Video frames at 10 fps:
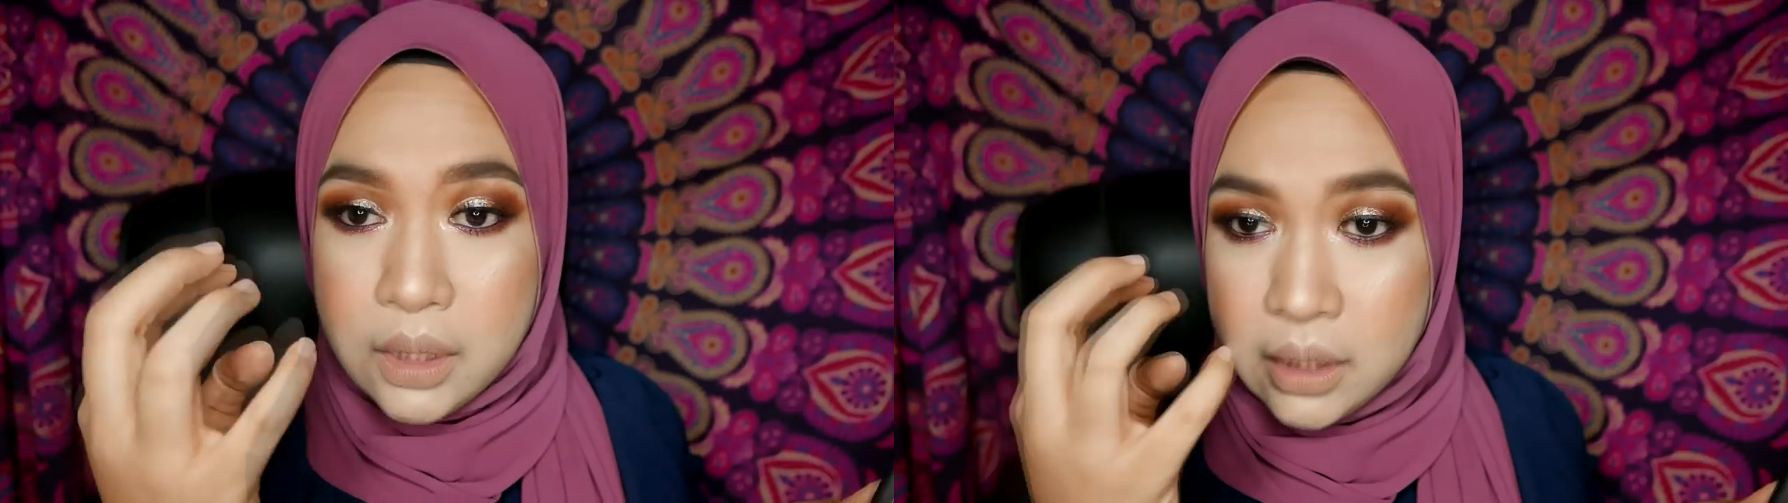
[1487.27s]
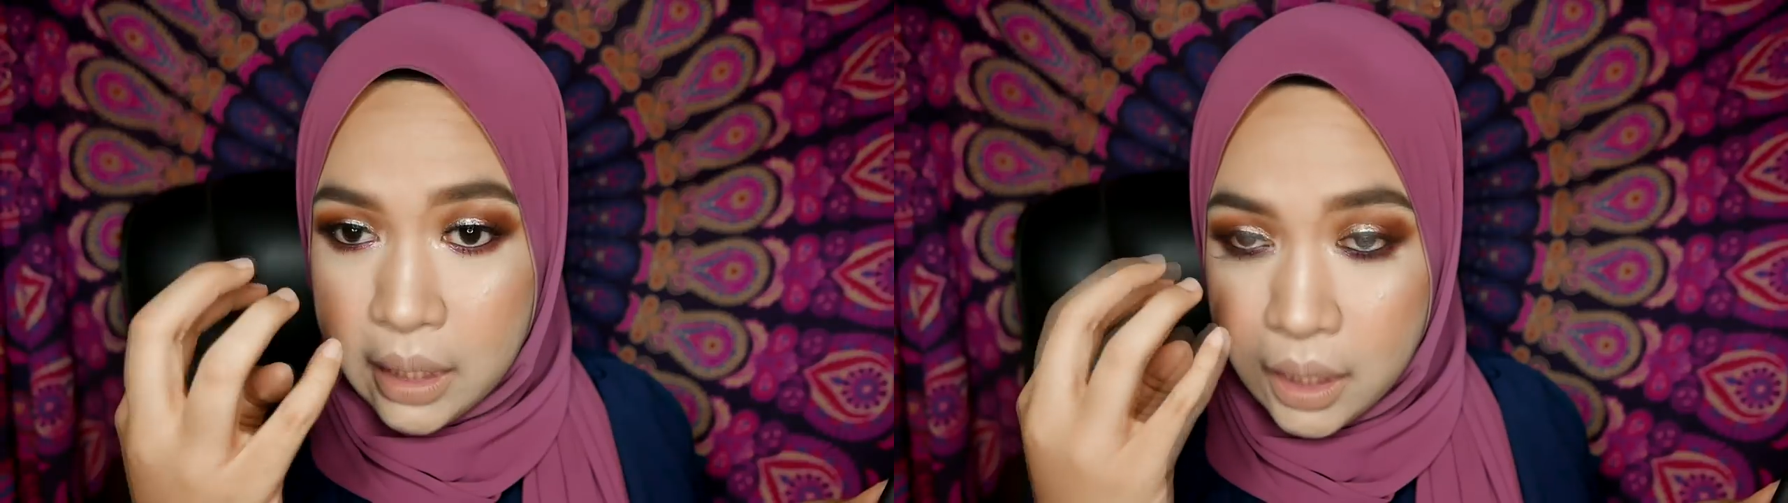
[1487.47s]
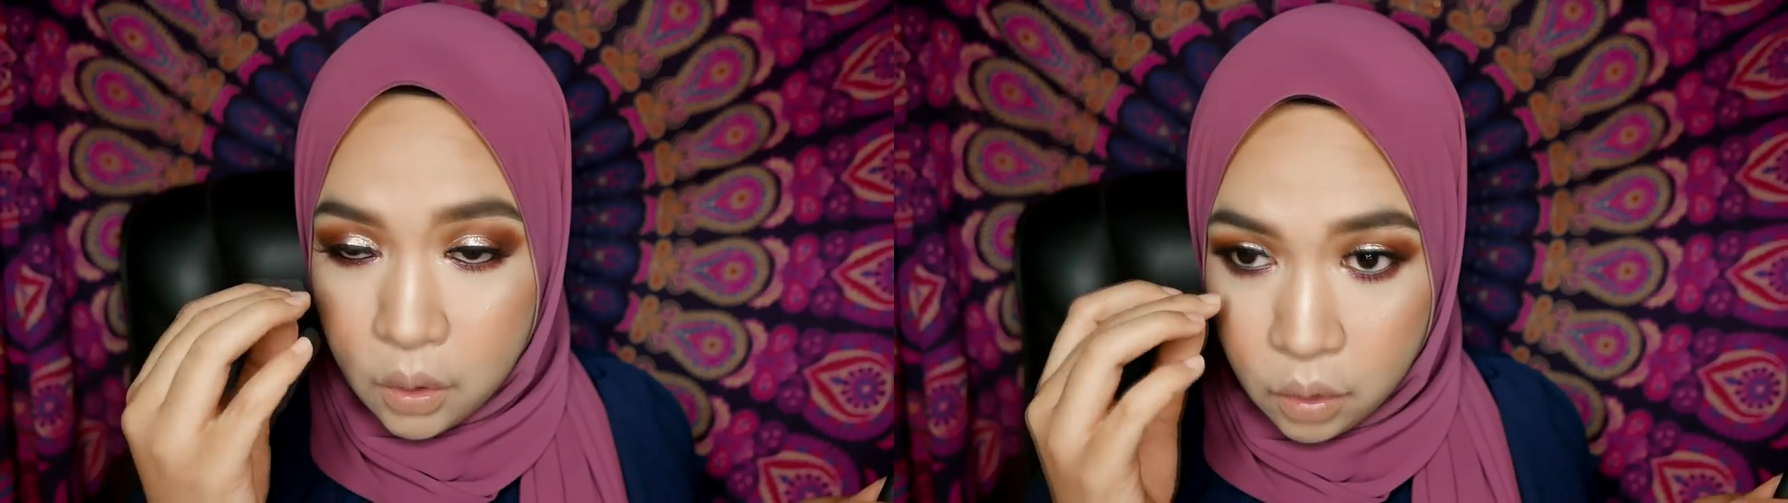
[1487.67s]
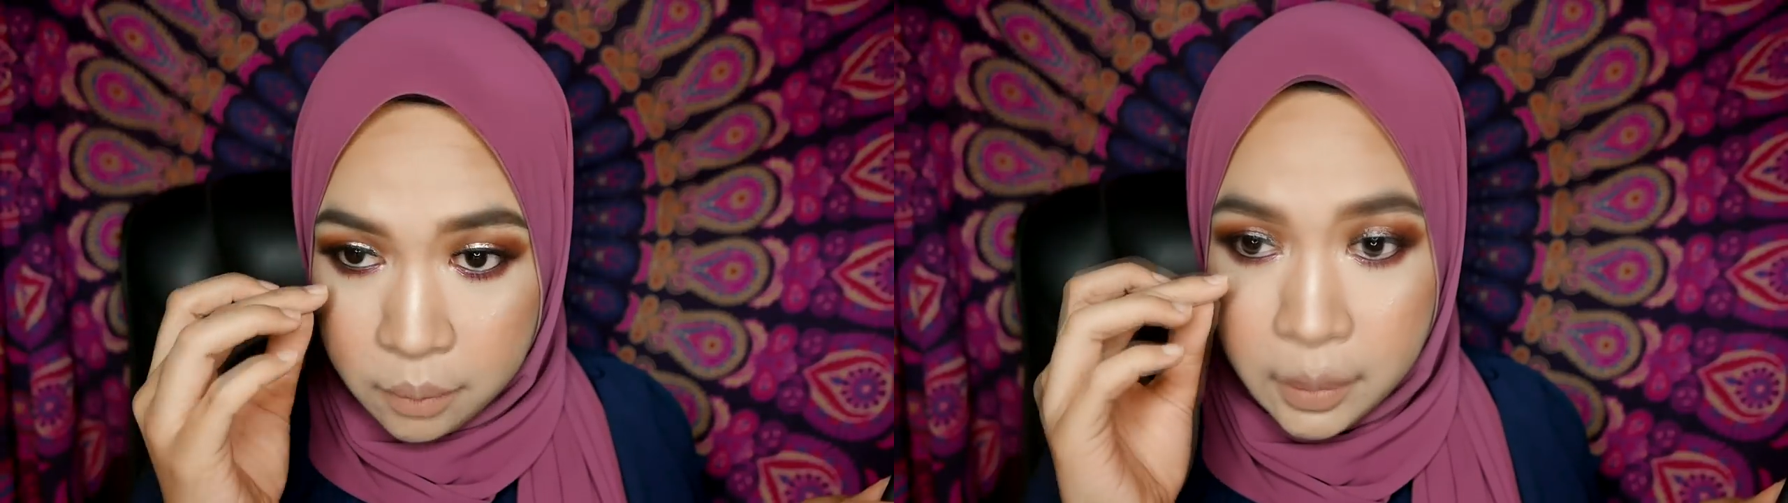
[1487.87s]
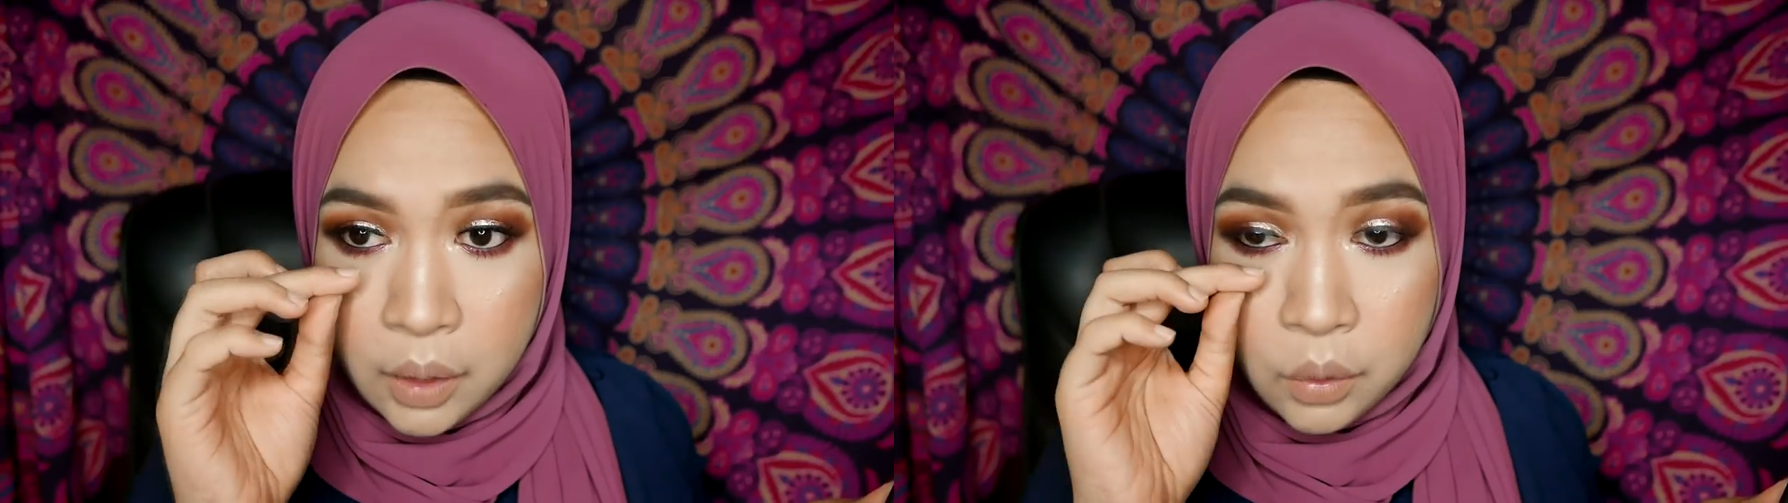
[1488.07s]
stay
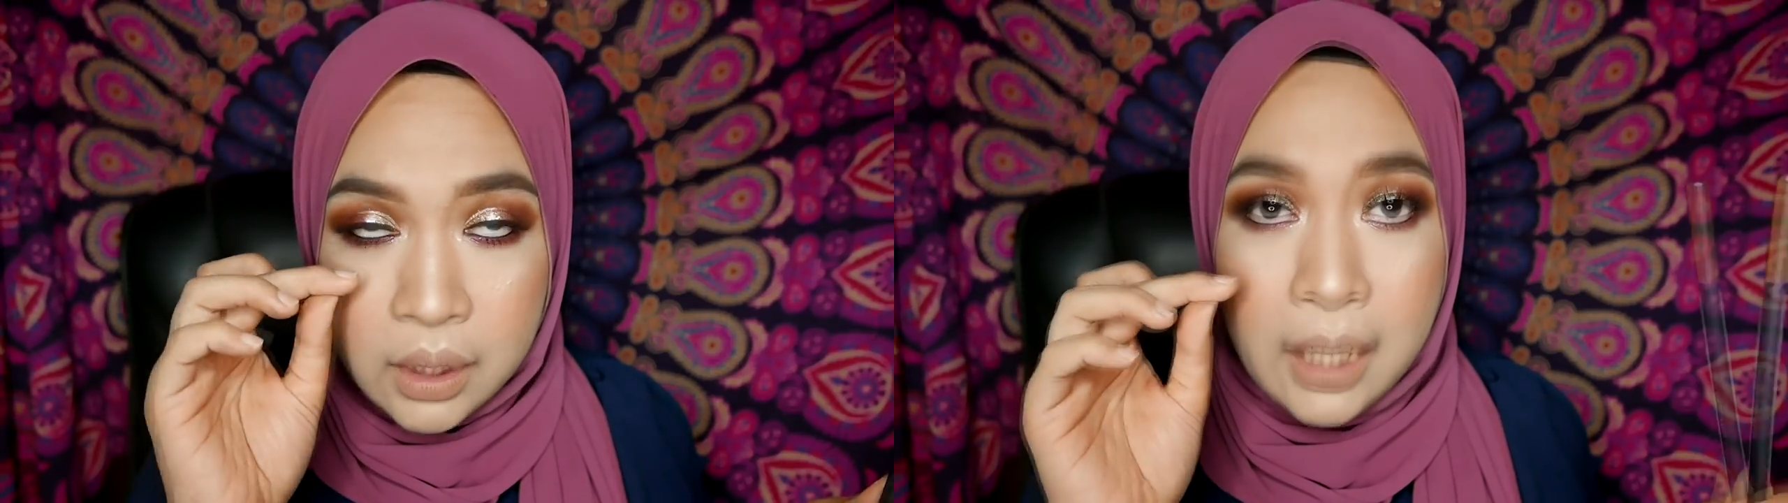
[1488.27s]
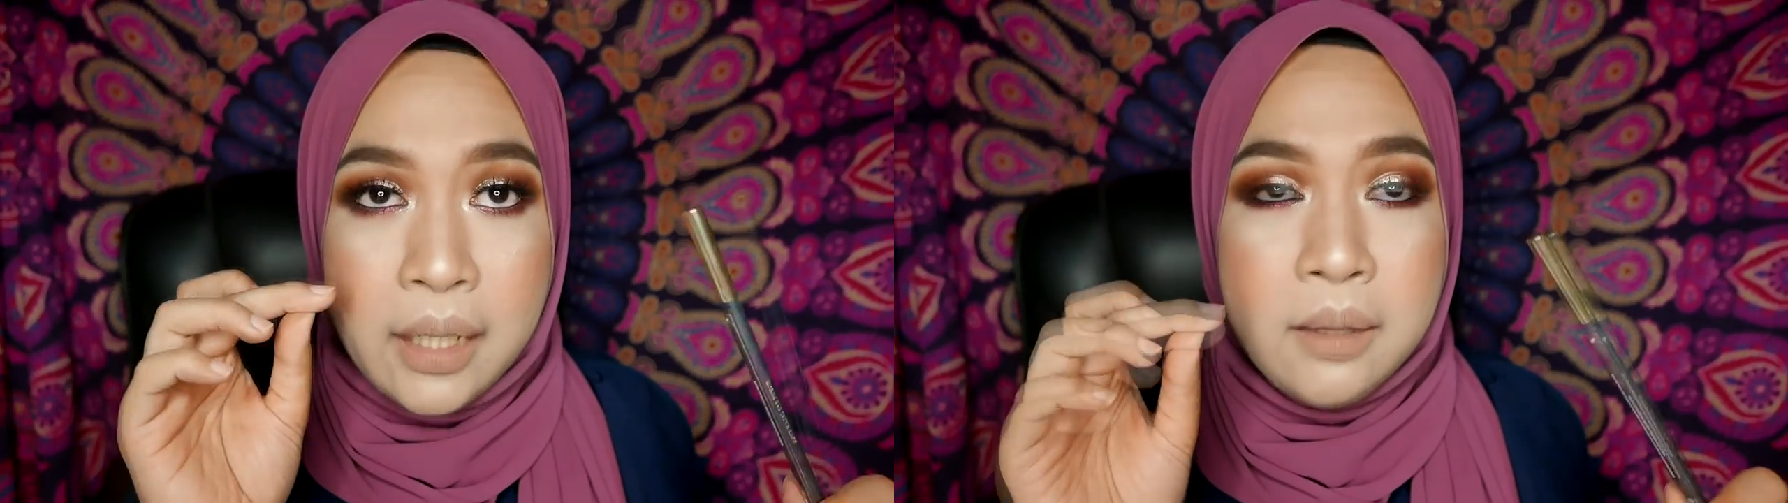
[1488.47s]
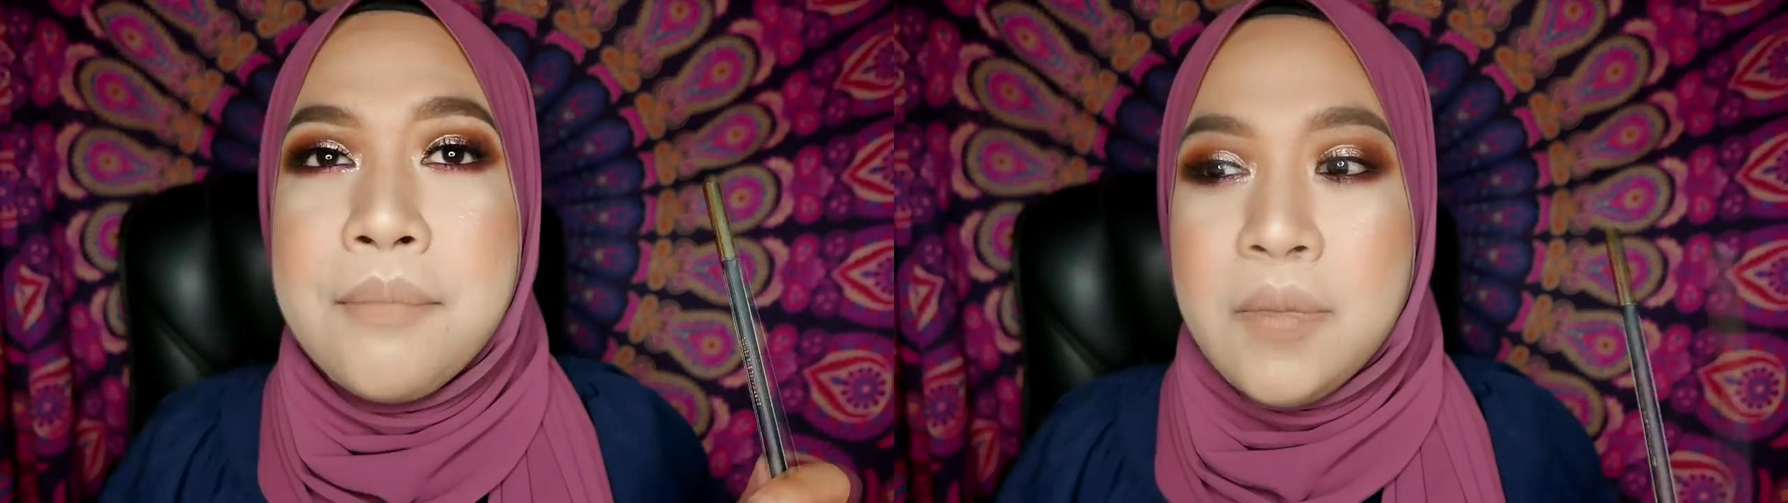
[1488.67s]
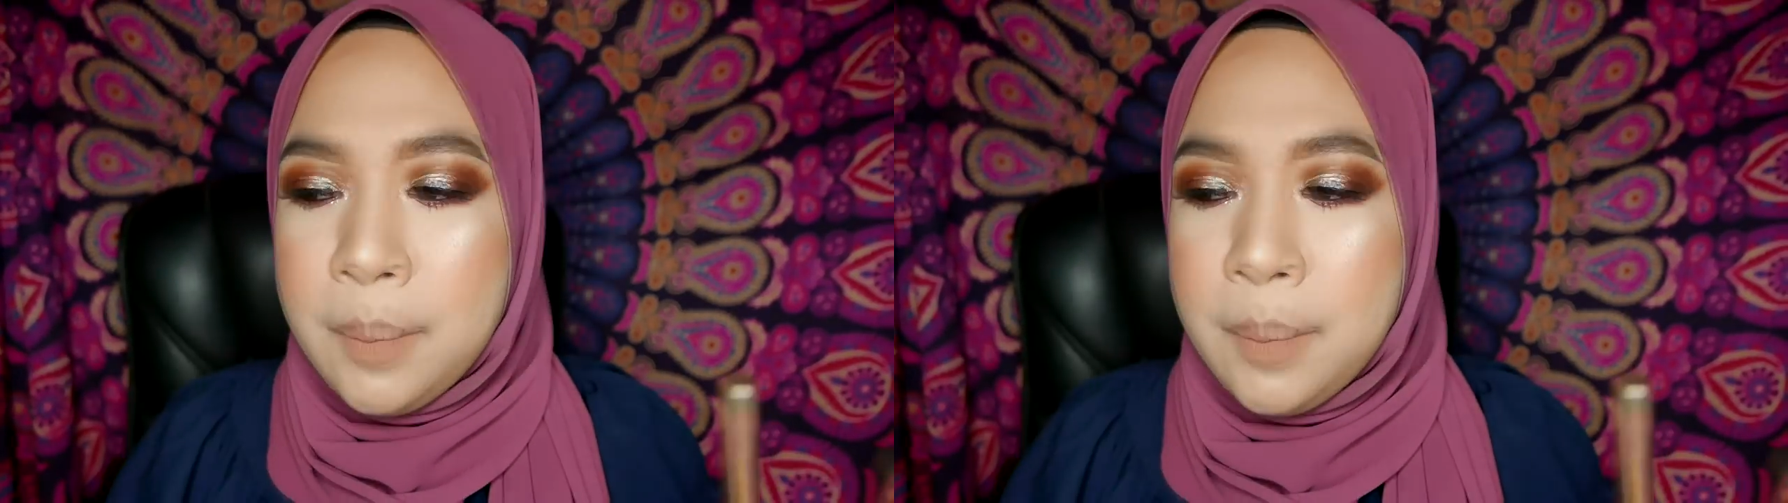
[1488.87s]
on my waterline.